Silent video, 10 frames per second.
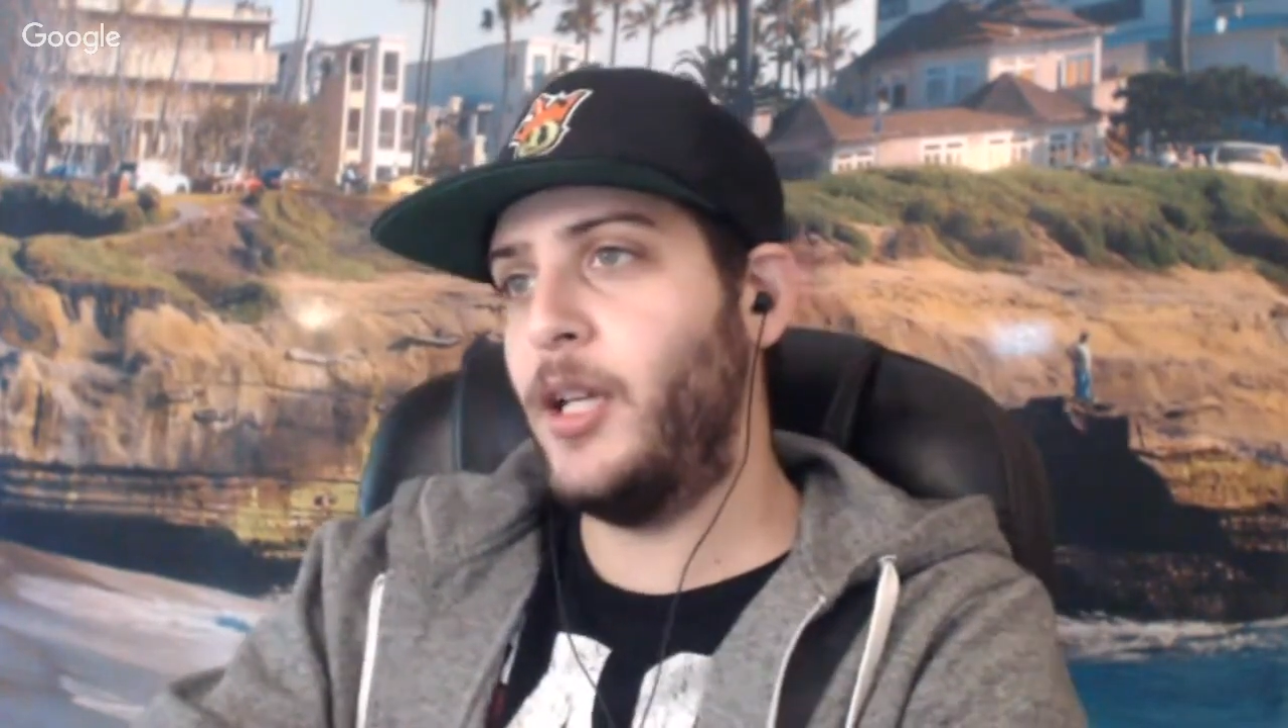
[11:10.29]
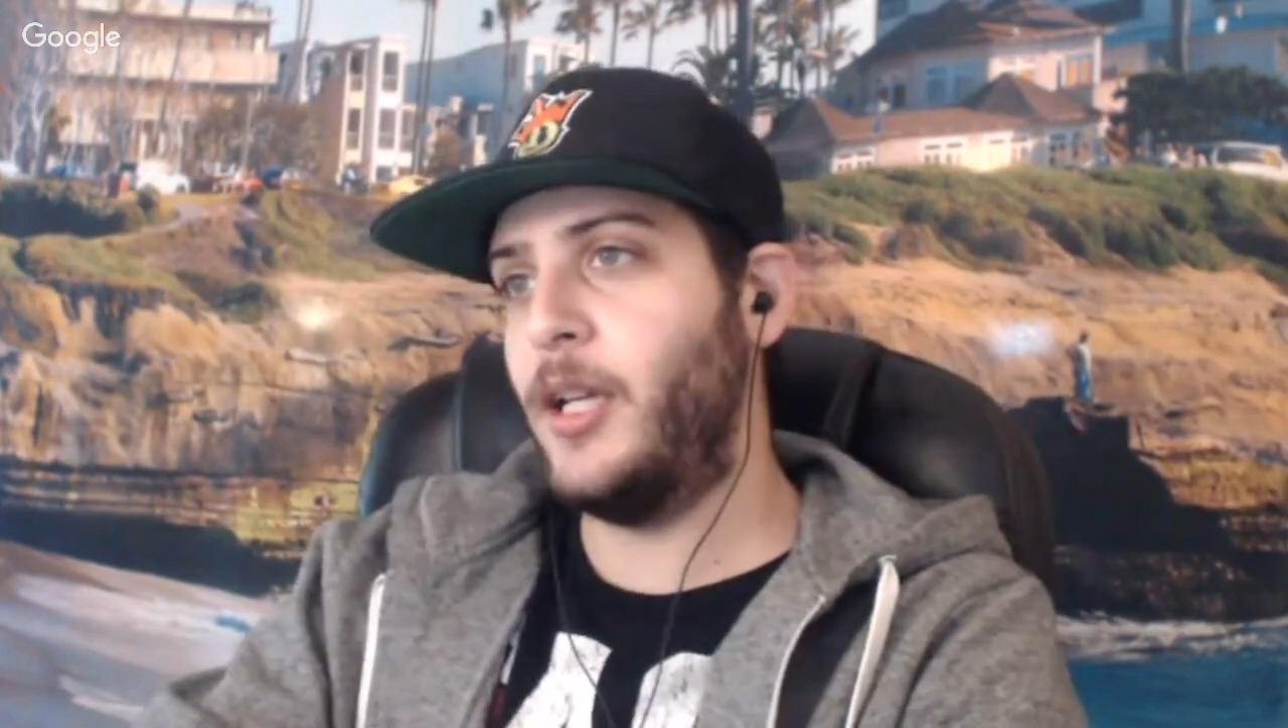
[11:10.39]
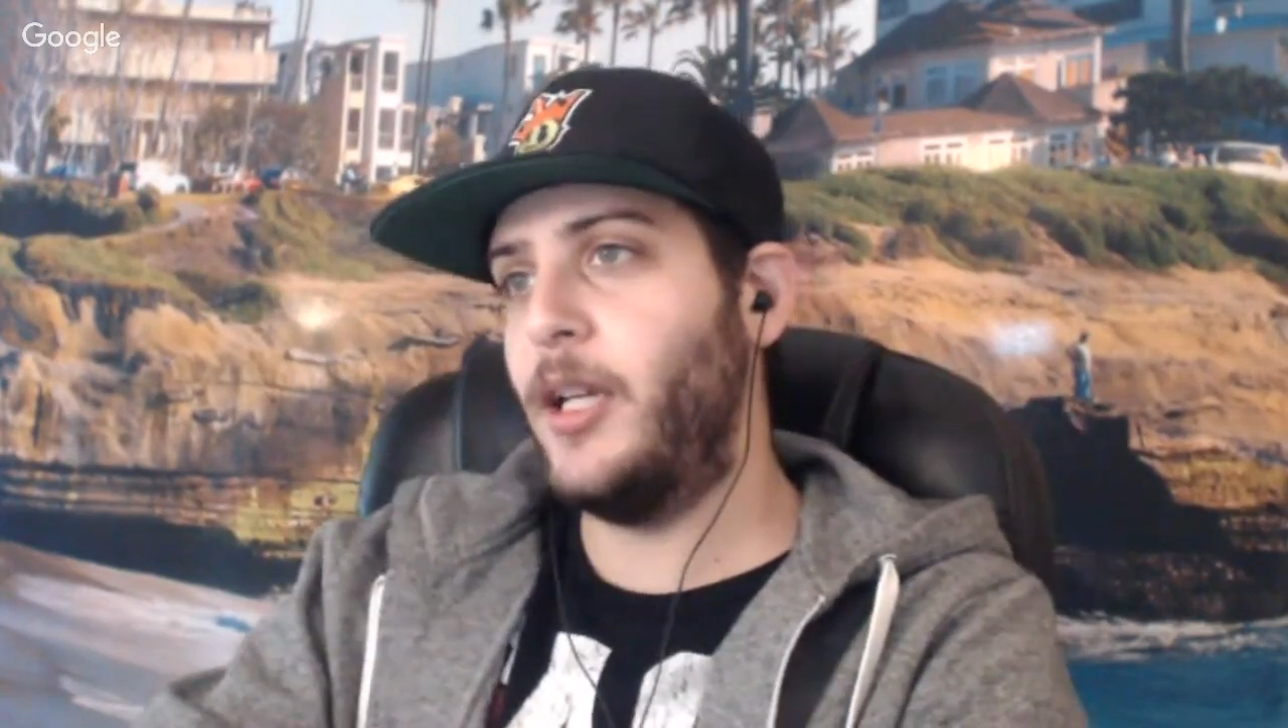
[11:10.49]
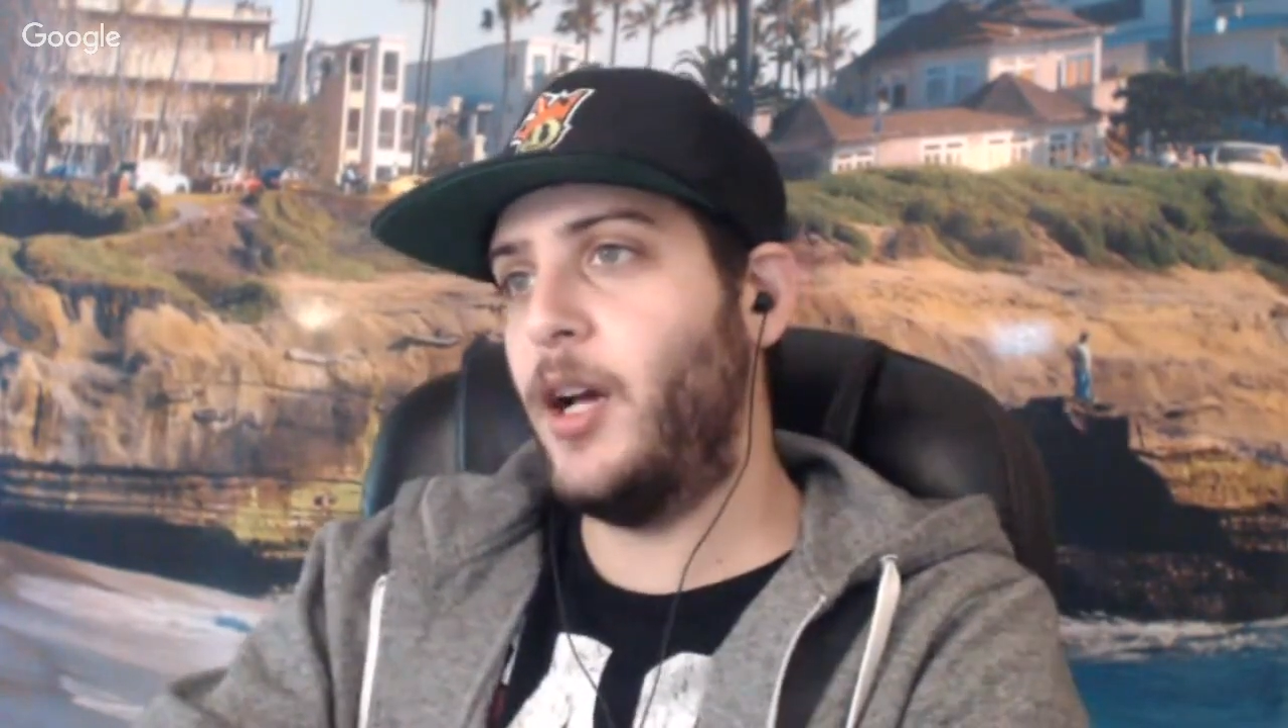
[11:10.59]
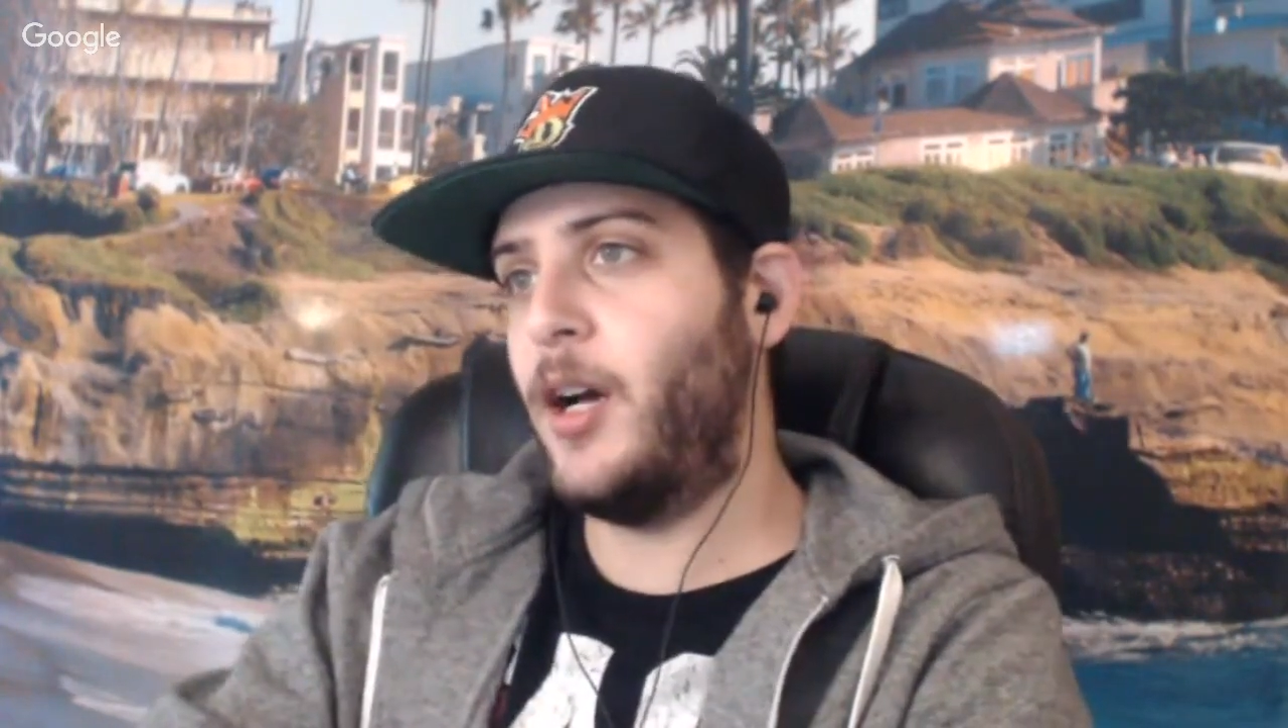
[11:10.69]

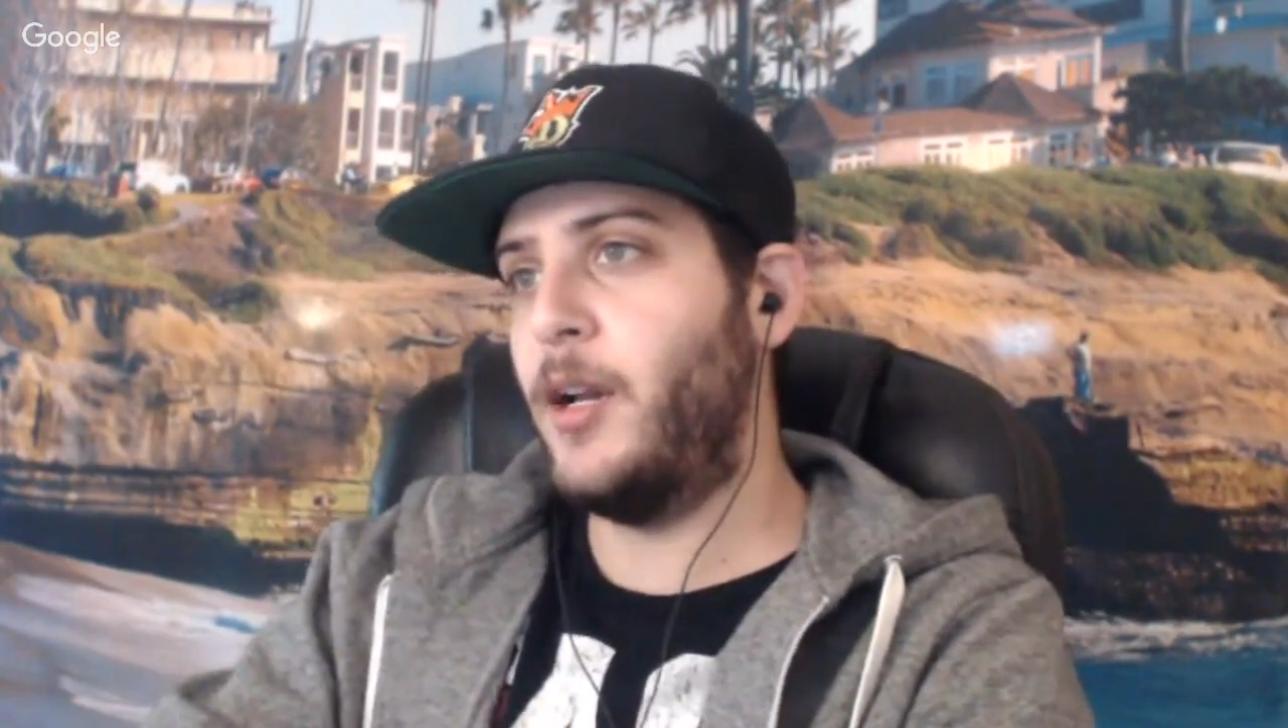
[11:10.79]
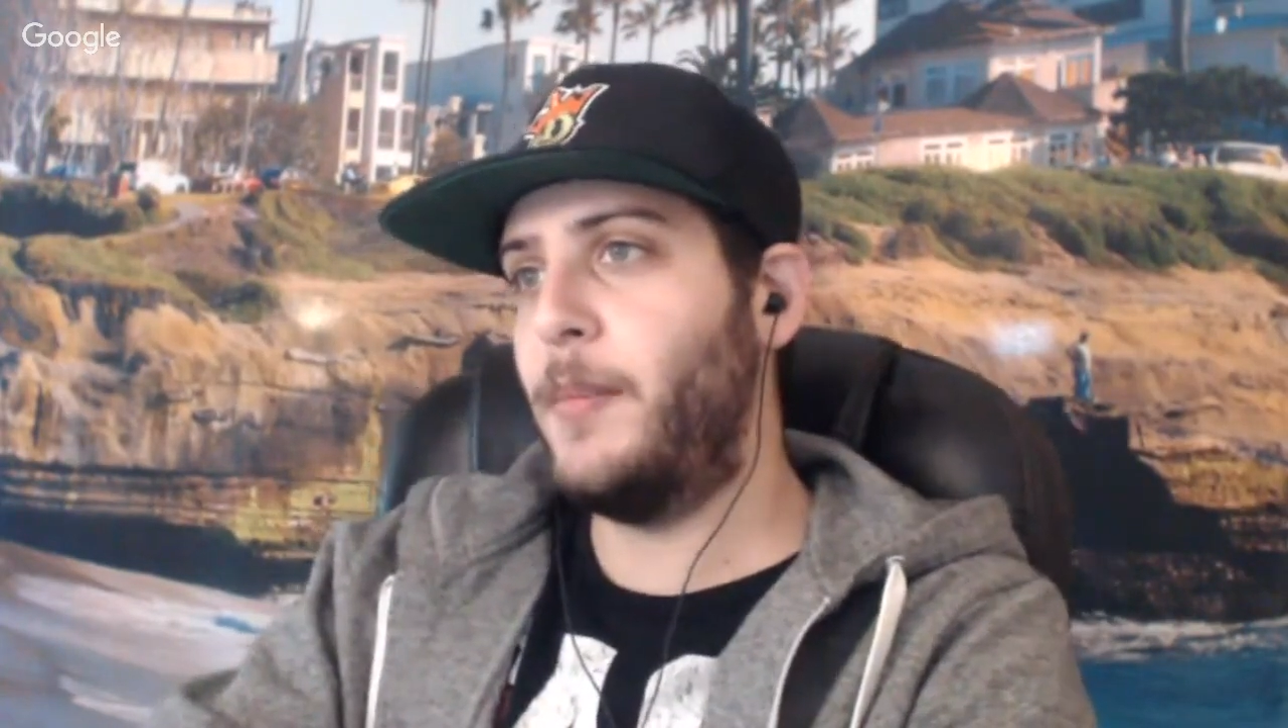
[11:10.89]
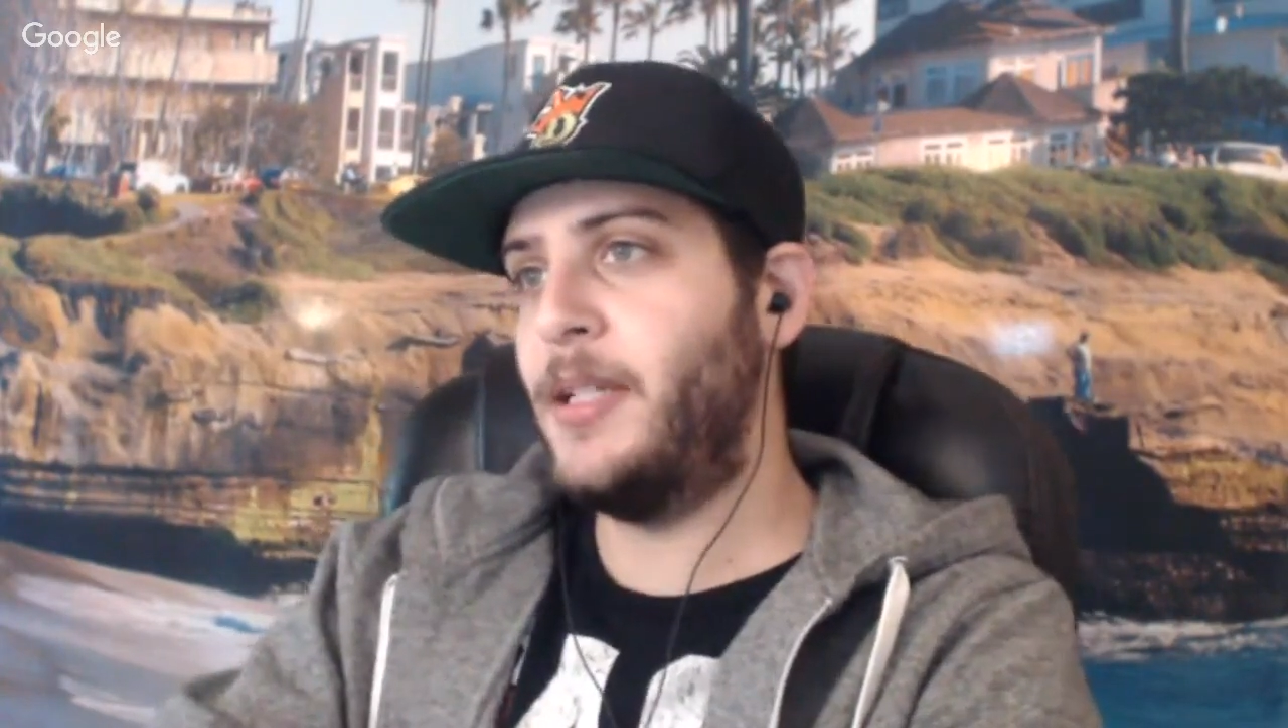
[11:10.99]
taking on